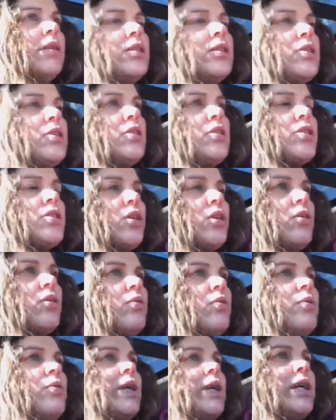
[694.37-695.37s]
the
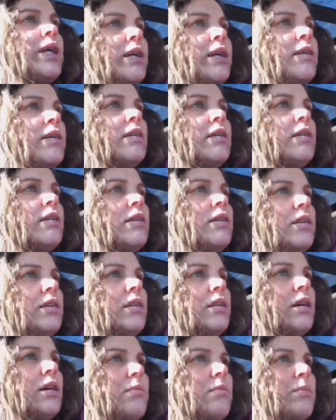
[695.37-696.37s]
dough in
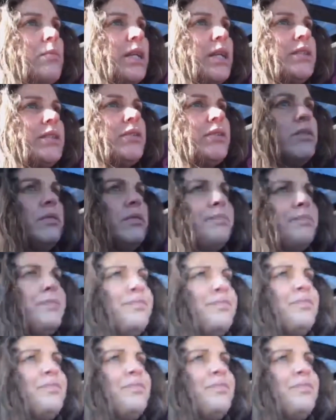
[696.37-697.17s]
a mixer?